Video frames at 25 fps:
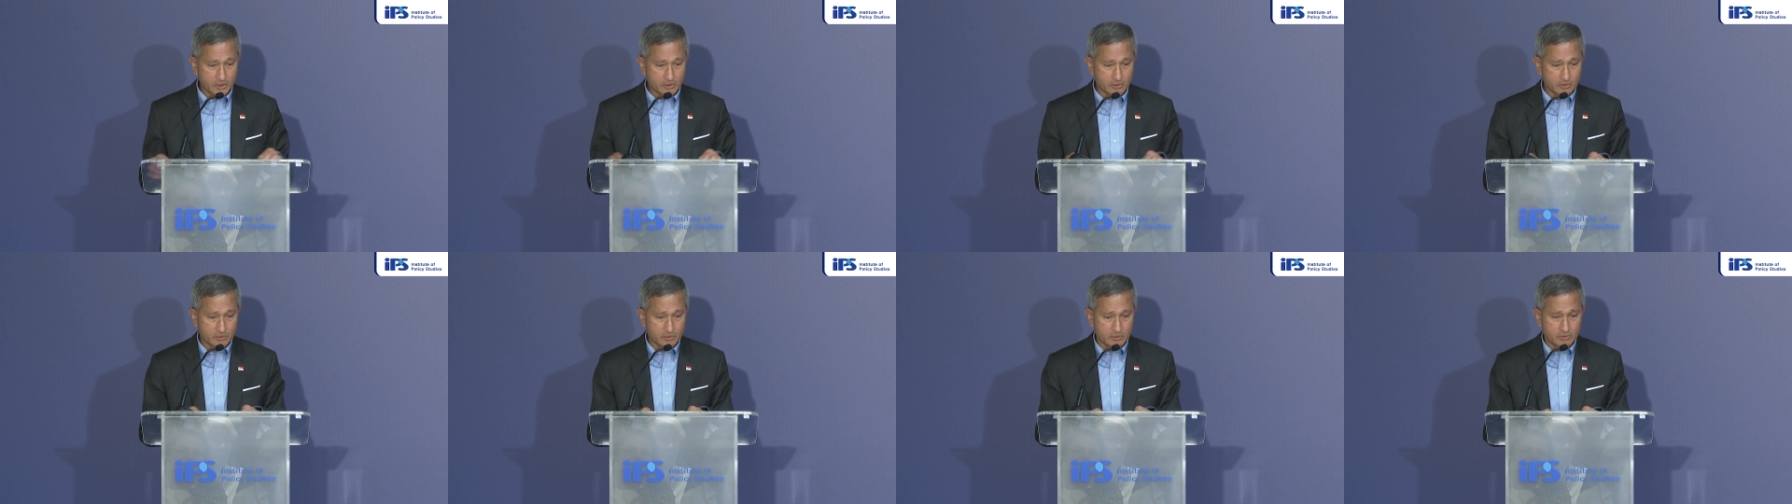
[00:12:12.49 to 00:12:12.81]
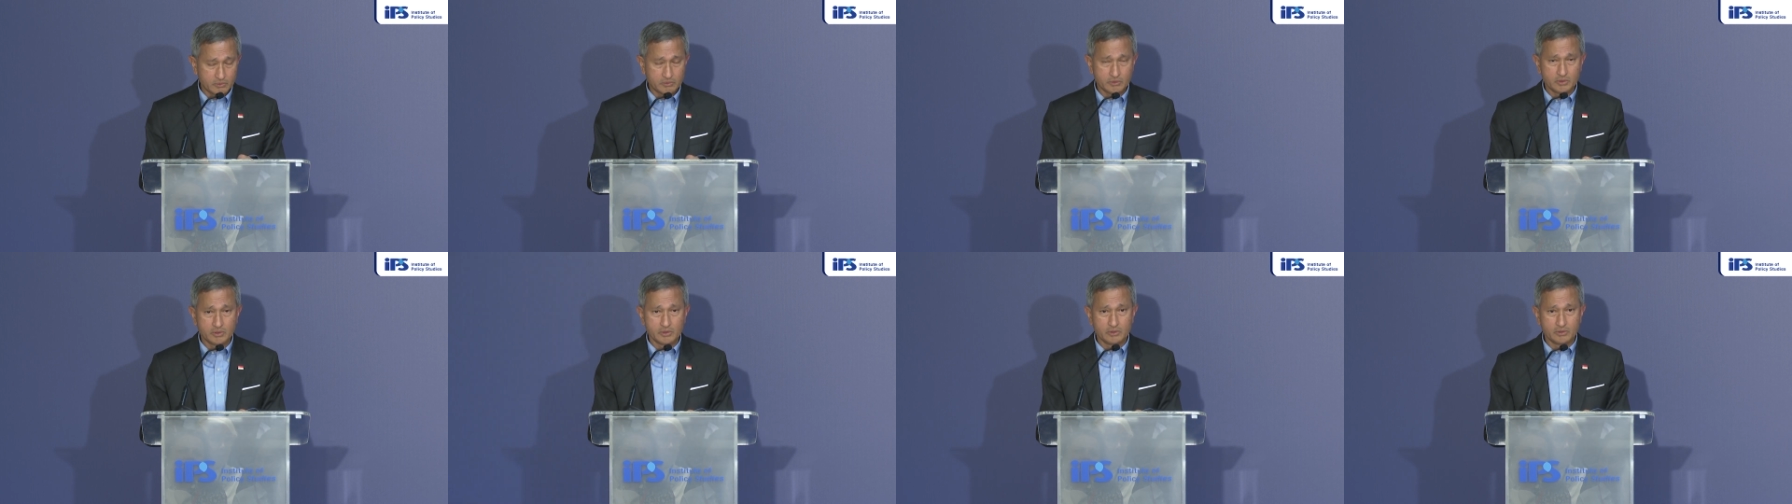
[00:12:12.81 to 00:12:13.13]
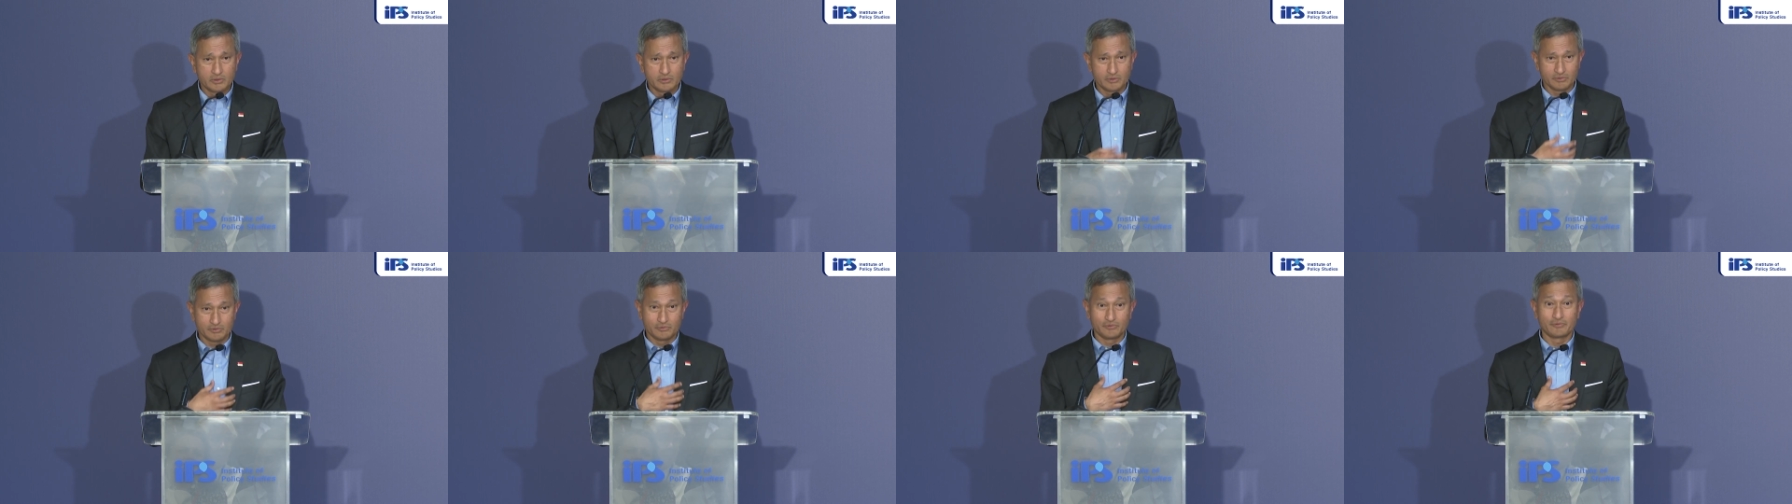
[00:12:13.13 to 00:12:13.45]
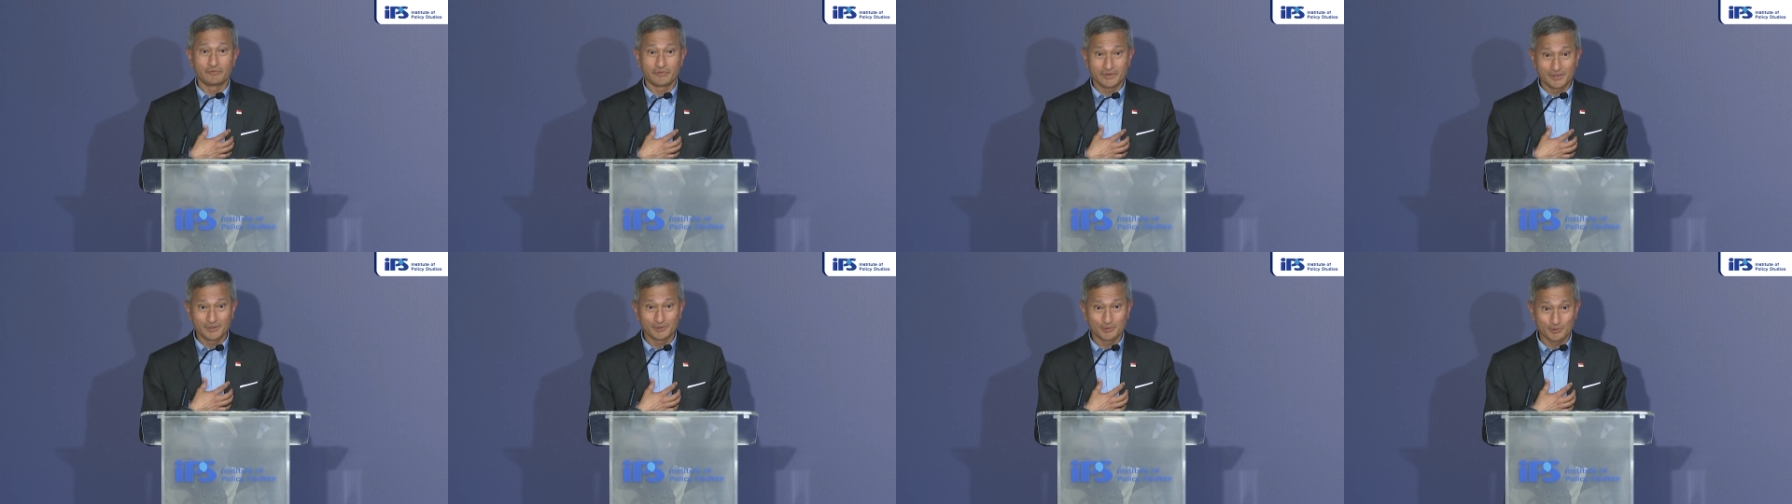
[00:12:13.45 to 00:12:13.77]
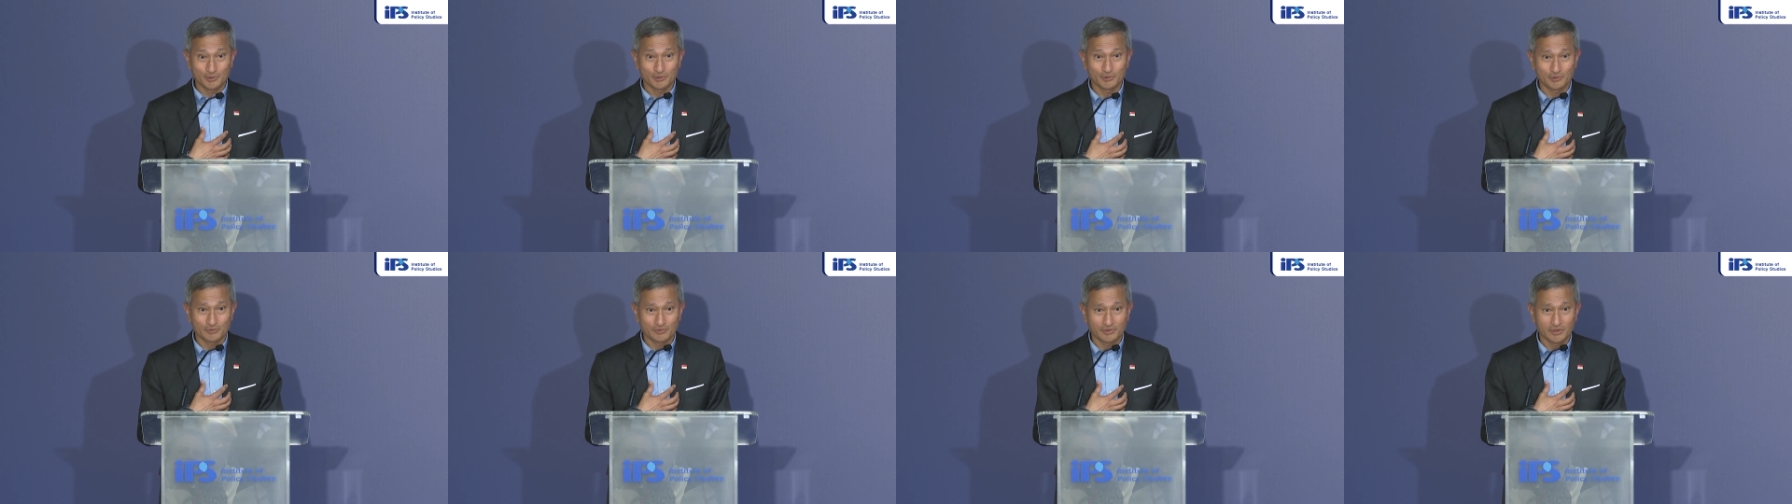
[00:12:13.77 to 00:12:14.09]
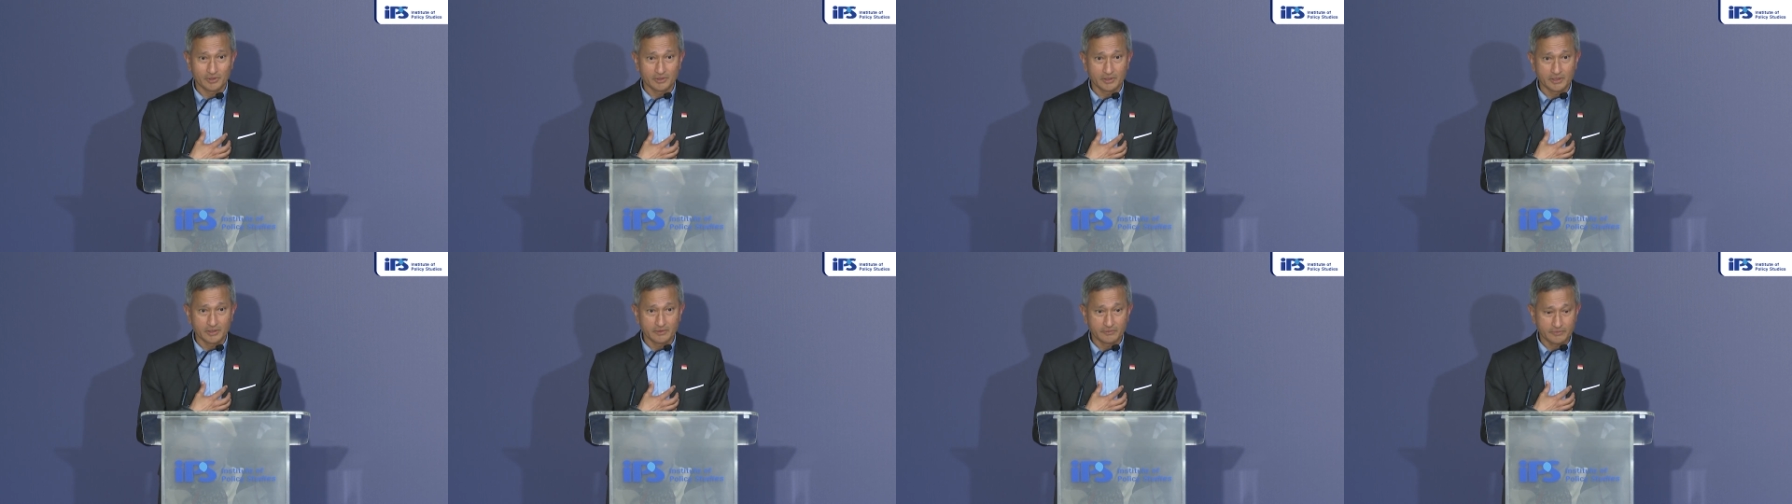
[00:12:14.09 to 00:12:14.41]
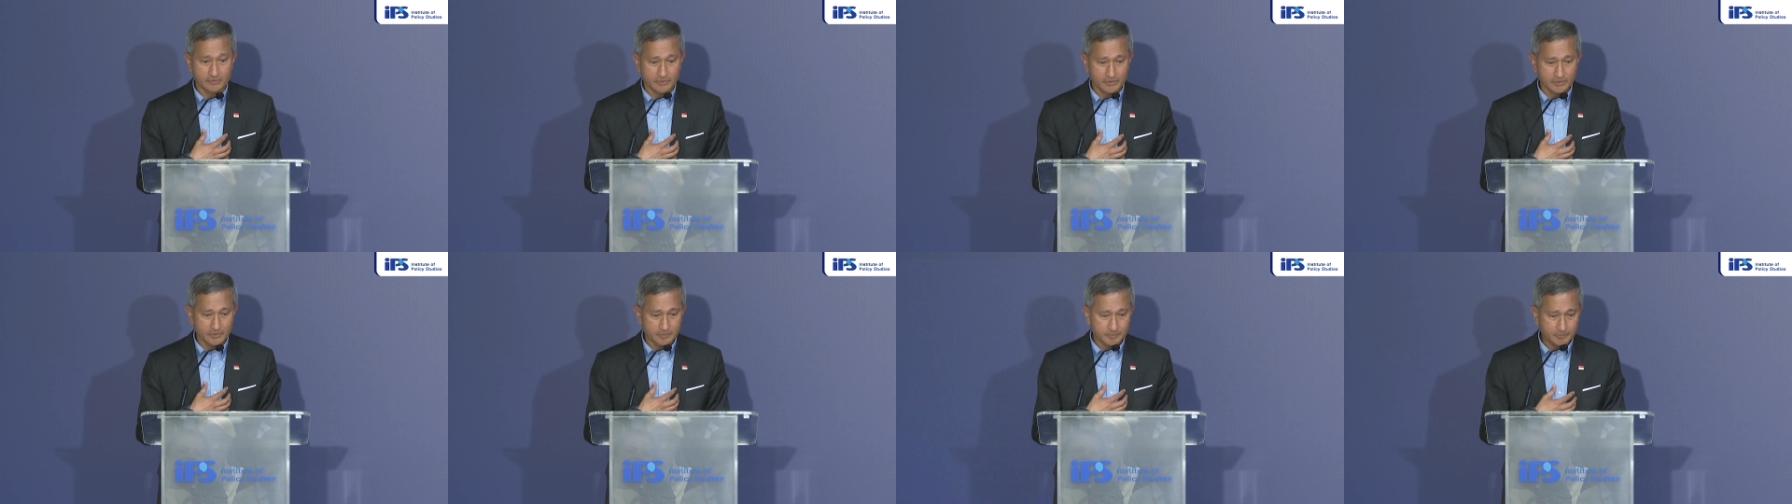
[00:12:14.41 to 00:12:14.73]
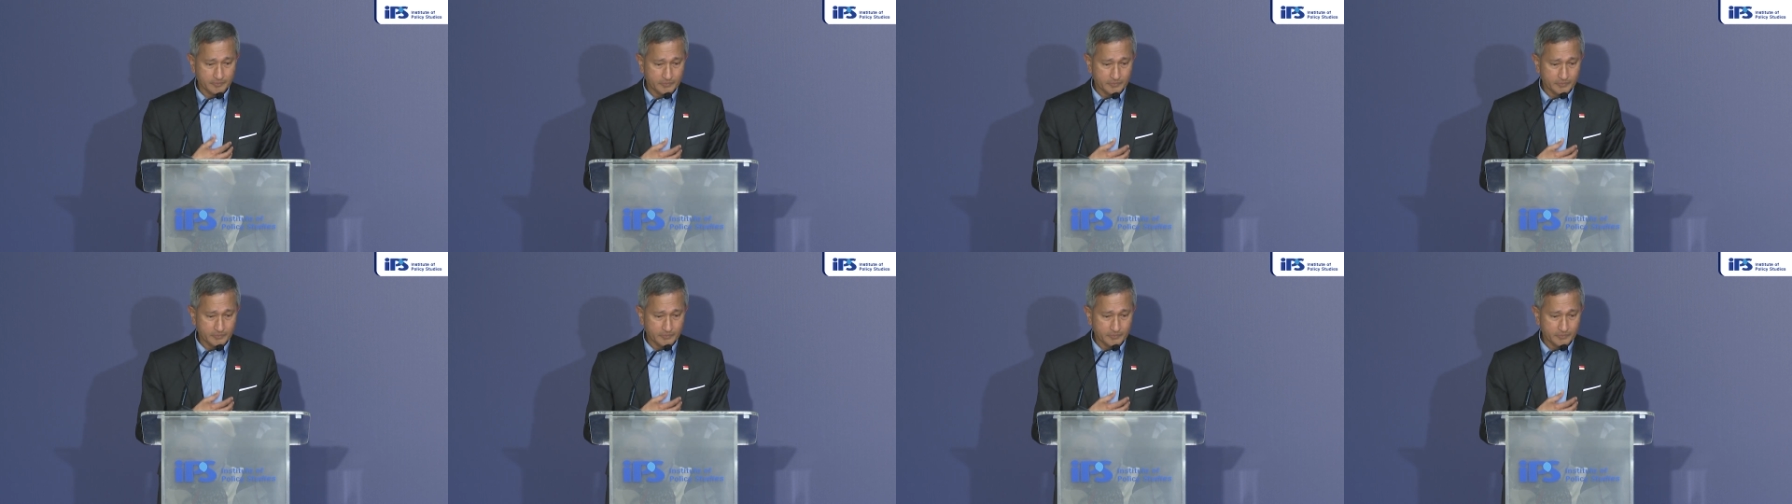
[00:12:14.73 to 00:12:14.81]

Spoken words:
know you feel so strongly for.